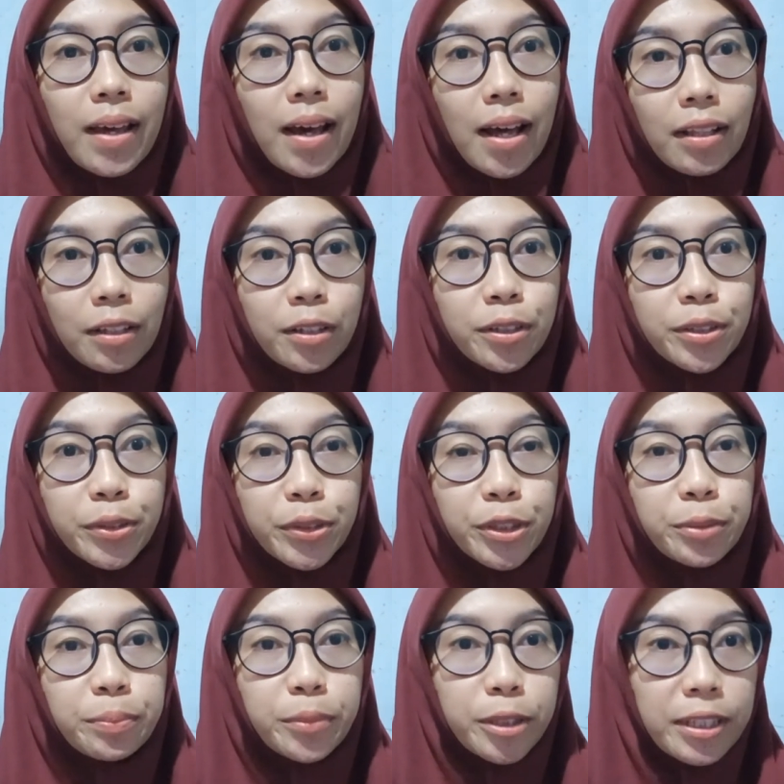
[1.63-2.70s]
Hello,
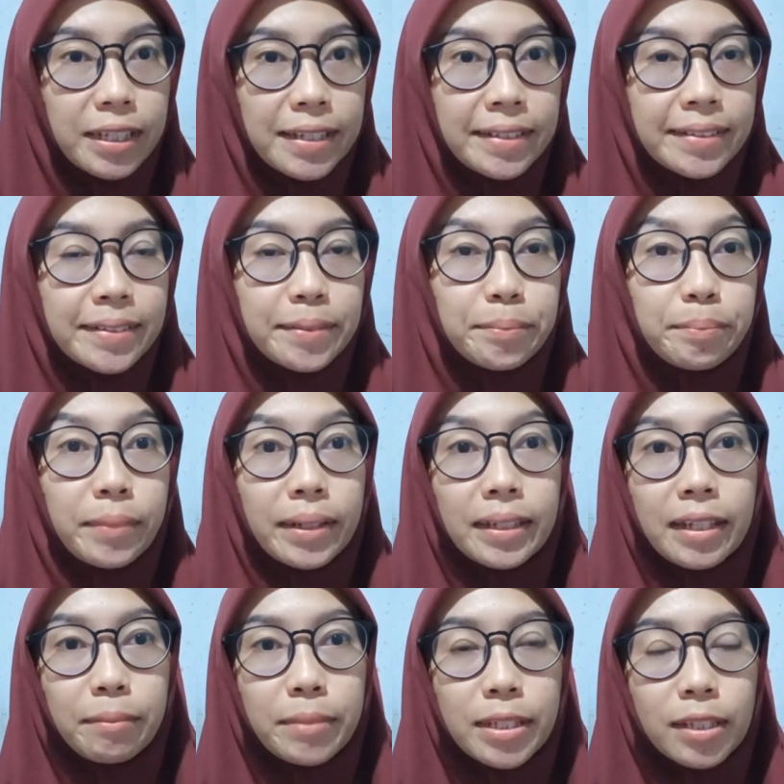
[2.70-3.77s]
good morning. My
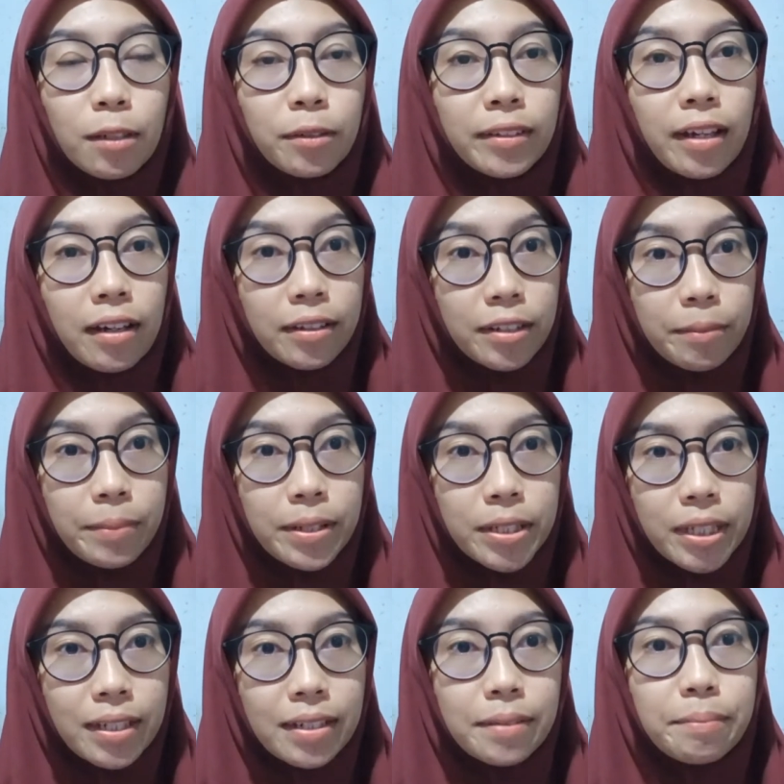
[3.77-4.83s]
name is Luta Aida
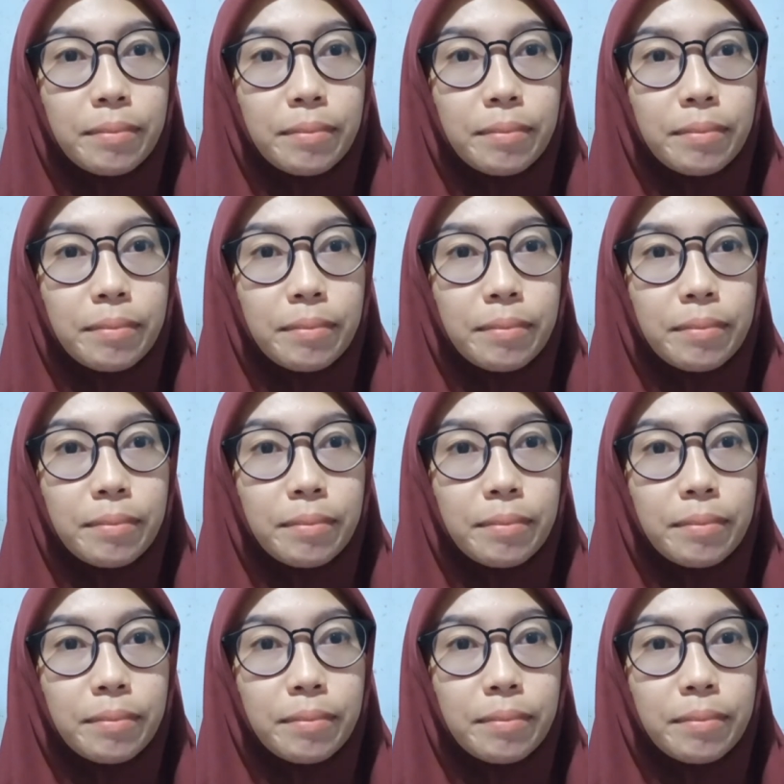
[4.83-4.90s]
Pasha.